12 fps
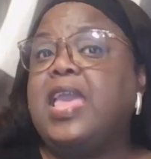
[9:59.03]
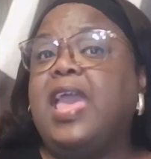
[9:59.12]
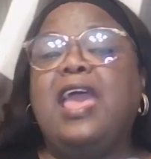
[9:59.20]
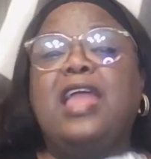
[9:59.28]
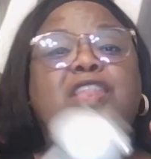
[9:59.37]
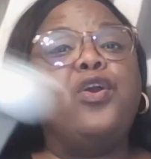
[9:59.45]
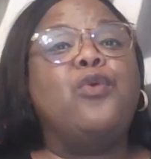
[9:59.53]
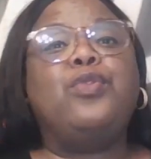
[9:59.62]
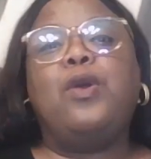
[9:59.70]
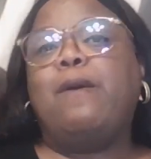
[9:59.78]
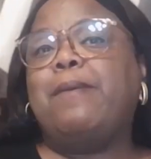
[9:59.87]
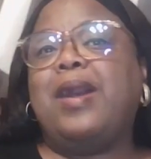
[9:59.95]
And don't
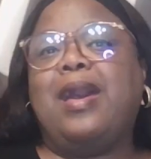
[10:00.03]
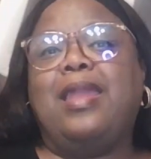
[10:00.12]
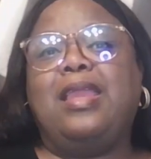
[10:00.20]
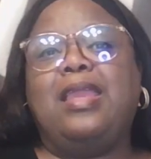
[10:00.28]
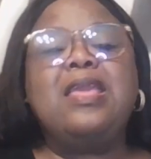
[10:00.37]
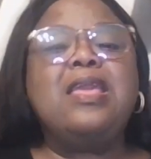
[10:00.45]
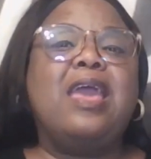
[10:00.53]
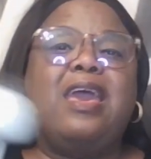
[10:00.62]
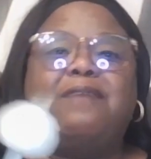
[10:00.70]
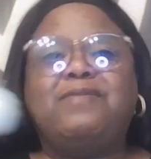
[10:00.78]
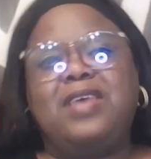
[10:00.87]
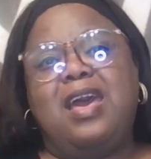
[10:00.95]
nobody
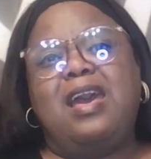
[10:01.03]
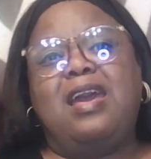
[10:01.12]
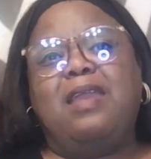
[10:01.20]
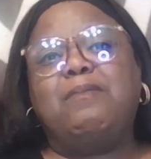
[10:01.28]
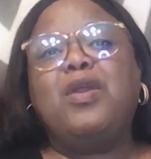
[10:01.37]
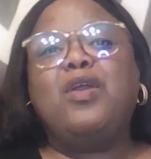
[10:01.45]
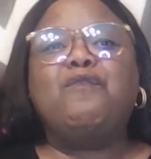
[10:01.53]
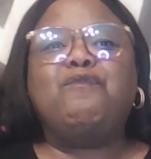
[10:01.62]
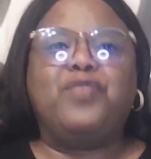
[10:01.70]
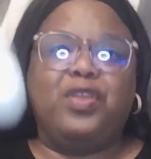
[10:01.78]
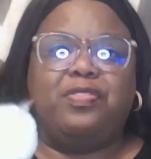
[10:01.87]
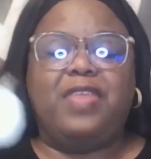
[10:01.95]
have time
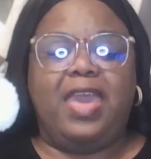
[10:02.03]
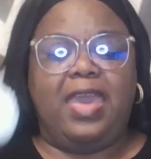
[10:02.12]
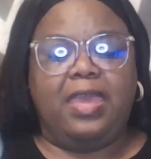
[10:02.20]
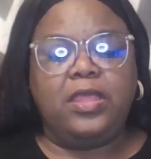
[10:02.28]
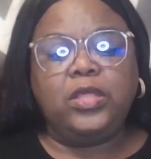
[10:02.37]
for that.